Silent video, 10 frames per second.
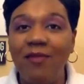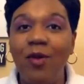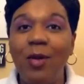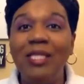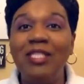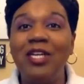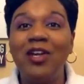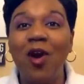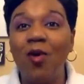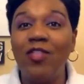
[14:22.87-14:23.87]
You're willing to
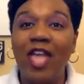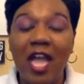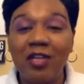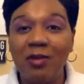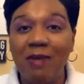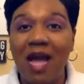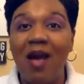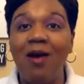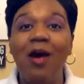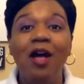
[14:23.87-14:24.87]
go the extra
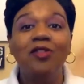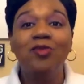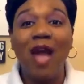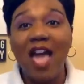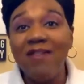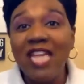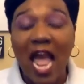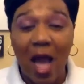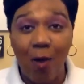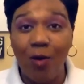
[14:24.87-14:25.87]
mile, drive an
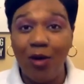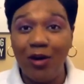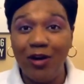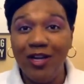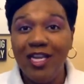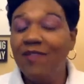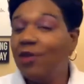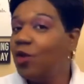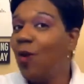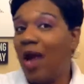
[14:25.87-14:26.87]
hour, even
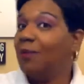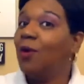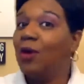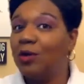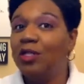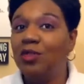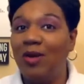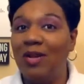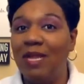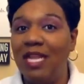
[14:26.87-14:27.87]
though you want up going on
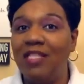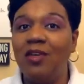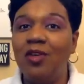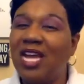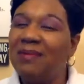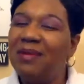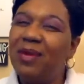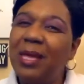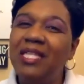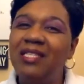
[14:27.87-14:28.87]
20 minutes. So you got to be
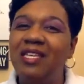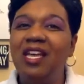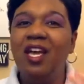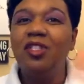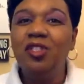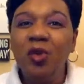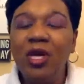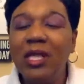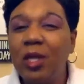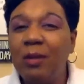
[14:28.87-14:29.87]
willing to do a
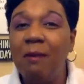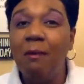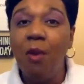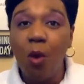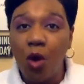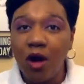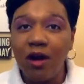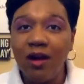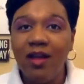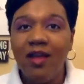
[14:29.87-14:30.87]
little bit
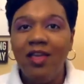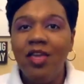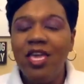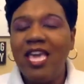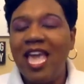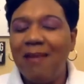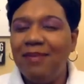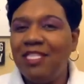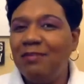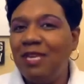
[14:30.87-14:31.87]
more. It mm. can't
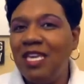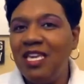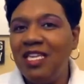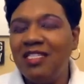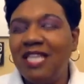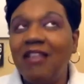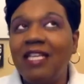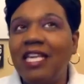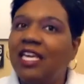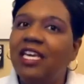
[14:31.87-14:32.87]
just be, sounds
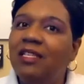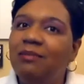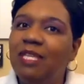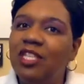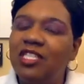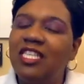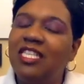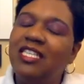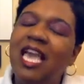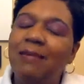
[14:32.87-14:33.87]
like it couldn't be just,
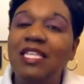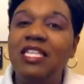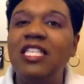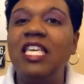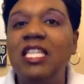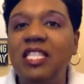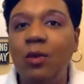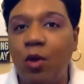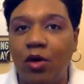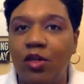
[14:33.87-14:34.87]
can't be just easy
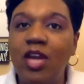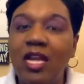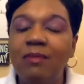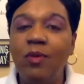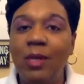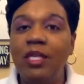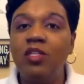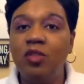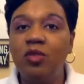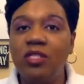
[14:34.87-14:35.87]
work. You got to be willing to
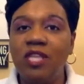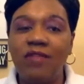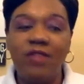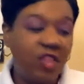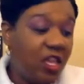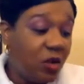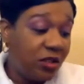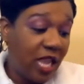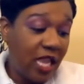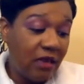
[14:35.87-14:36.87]
do the stuff. And then you
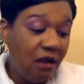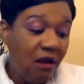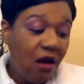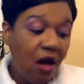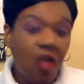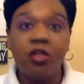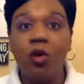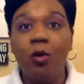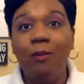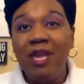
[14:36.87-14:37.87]
said
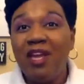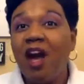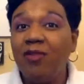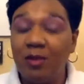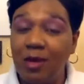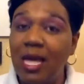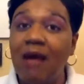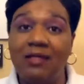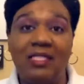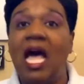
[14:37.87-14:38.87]
also be comfortable
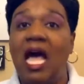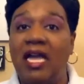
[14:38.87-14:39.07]
outside.